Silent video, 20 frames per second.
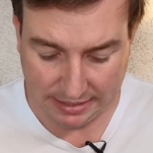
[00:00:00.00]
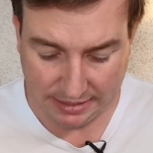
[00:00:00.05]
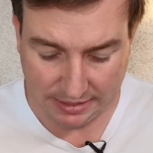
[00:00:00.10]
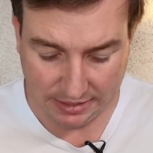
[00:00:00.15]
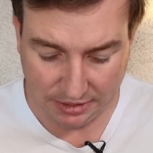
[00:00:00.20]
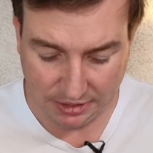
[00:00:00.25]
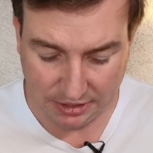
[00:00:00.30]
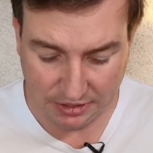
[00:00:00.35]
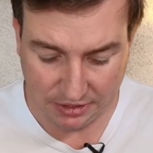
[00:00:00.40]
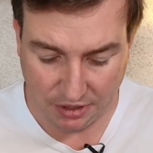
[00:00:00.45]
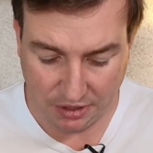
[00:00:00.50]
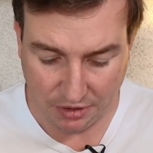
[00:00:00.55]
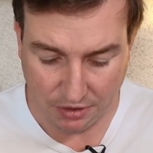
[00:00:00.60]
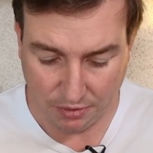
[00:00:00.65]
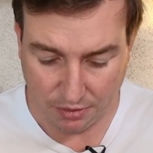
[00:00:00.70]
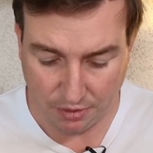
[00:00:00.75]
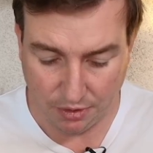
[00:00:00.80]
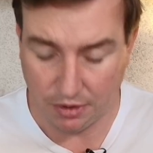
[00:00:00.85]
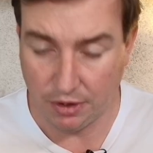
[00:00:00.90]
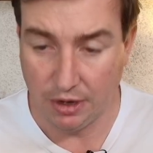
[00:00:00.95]
So just go
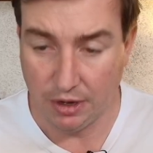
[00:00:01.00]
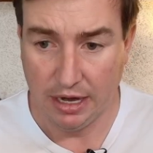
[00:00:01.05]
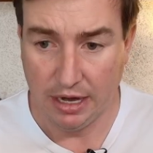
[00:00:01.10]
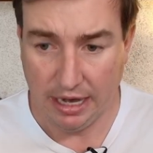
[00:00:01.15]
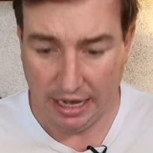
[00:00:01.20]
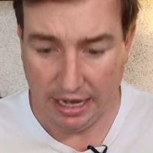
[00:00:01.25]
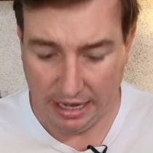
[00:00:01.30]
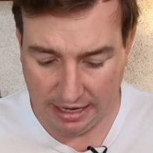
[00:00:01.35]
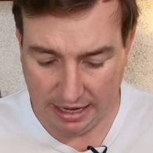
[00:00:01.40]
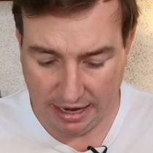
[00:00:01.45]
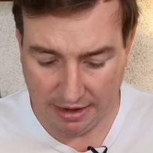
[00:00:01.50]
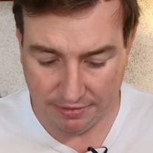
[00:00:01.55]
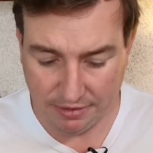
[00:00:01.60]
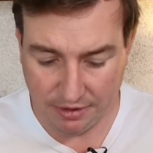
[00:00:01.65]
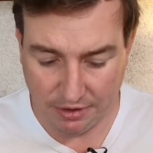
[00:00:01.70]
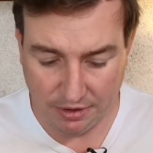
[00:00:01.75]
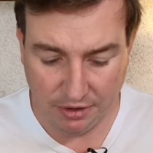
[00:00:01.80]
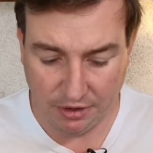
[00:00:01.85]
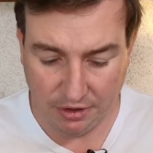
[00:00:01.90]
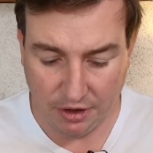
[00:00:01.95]
through, in an
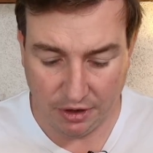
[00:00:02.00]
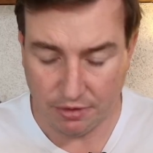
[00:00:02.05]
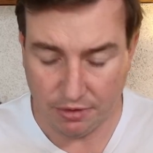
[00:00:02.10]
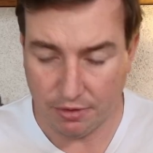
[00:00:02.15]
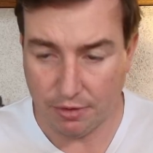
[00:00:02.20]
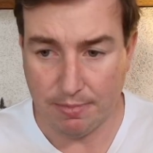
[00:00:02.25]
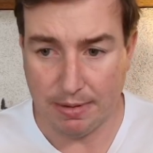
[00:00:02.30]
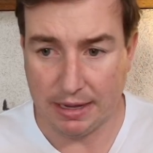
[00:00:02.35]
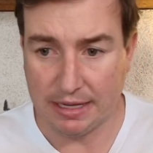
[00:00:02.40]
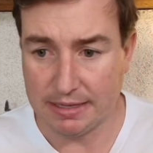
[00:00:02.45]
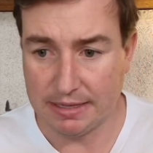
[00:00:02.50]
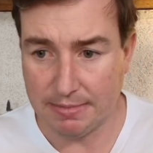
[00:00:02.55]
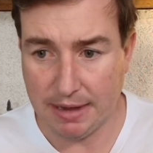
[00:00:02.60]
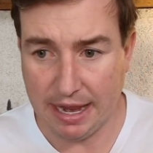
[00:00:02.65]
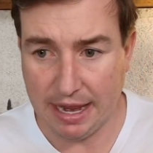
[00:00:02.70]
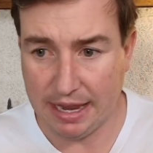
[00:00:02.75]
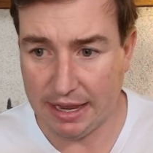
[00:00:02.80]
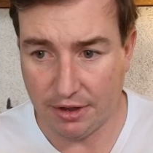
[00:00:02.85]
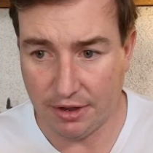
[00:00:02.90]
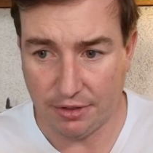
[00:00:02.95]
afternoon, go through
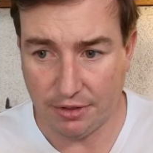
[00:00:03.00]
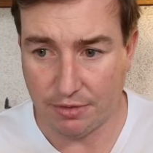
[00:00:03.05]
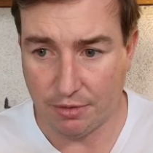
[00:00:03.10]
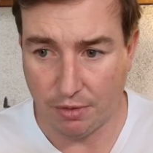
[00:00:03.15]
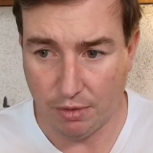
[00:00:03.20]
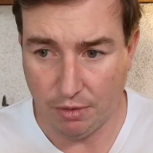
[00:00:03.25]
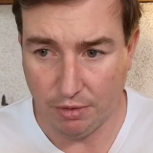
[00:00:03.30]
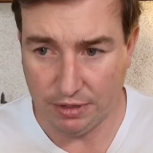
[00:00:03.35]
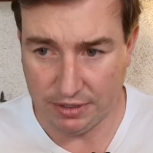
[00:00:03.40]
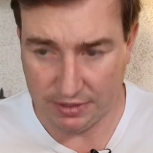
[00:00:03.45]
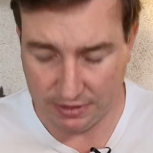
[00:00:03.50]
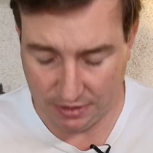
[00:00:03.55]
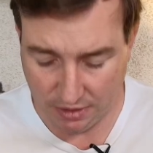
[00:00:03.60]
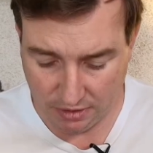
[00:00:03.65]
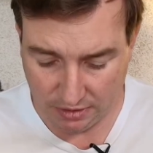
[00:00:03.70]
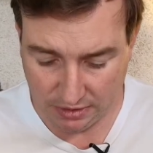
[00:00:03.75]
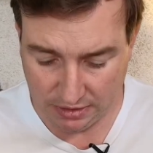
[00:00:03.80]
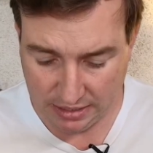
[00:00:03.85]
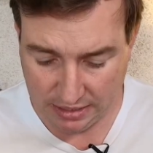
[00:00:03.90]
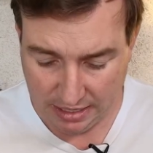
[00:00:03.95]
Pixabay and go through all the
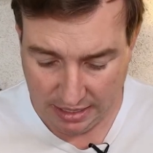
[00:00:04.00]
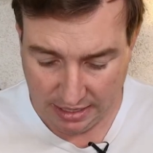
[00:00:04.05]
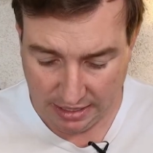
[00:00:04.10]
songs.